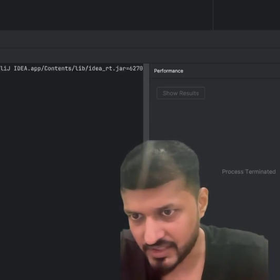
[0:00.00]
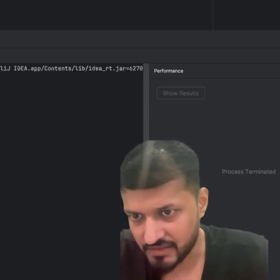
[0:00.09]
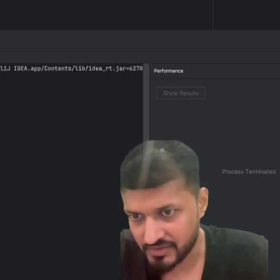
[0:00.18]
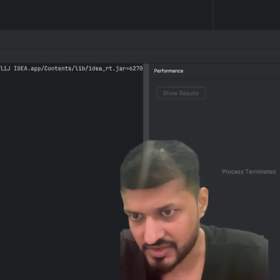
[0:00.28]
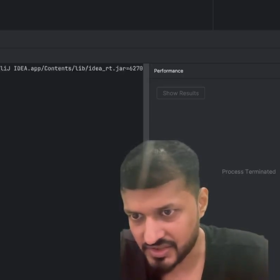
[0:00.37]

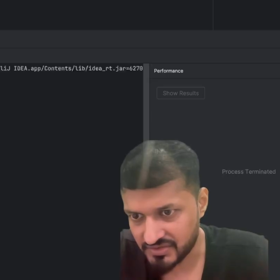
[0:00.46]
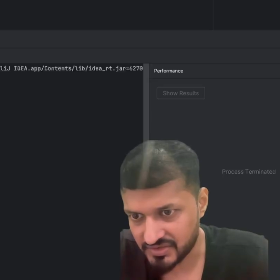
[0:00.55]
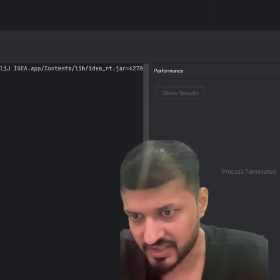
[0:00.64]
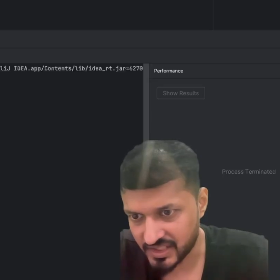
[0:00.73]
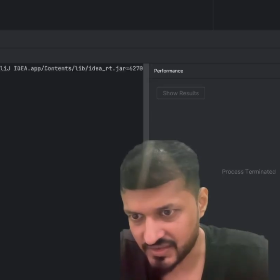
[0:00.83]
thread, which is
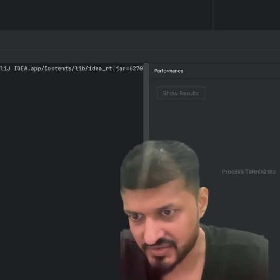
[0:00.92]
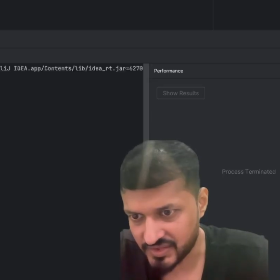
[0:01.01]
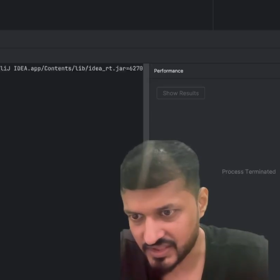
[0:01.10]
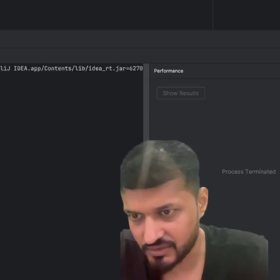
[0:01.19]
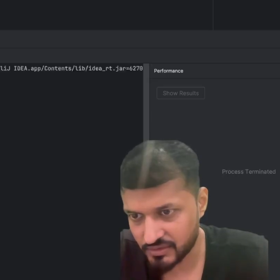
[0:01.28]
thread
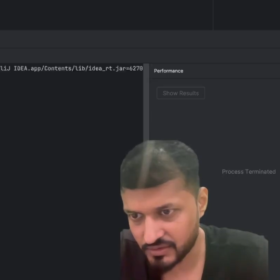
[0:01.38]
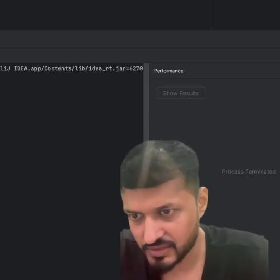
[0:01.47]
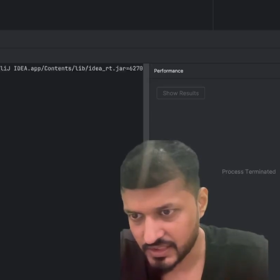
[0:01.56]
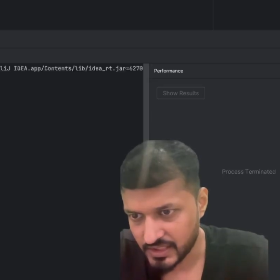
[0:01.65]
0.